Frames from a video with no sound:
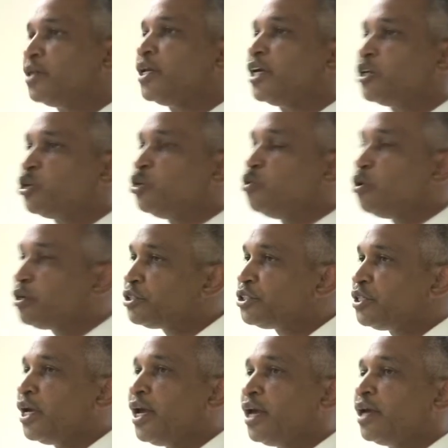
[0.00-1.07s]
that you are
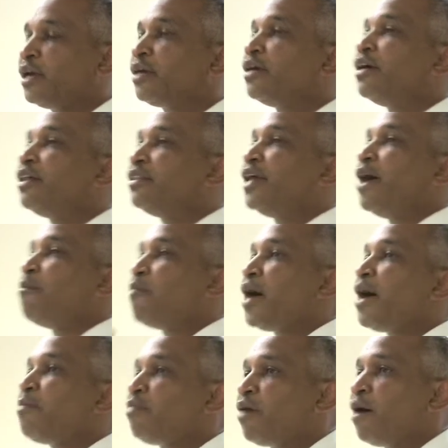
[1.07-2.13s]
saying that
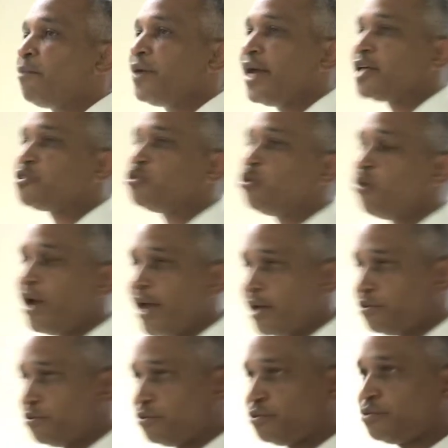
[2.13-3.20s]
my property has no
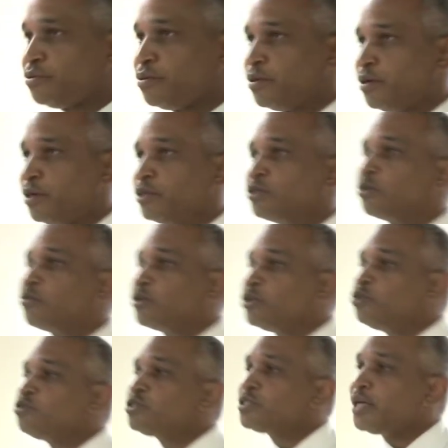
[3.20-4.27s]
hazards. So when
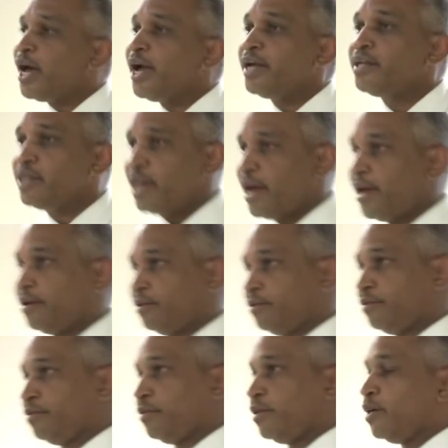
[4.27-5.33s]
you sign that,
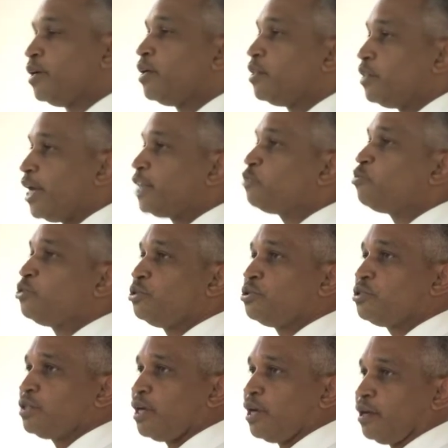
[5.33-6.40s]
that's what you're
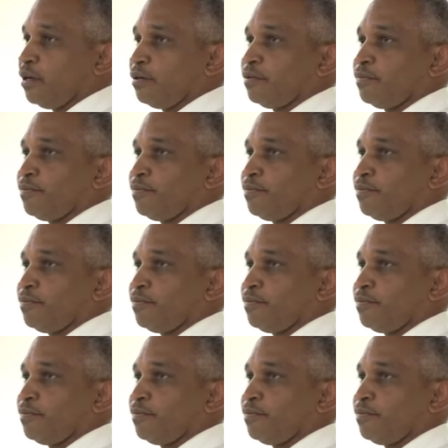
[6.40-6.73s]
saying.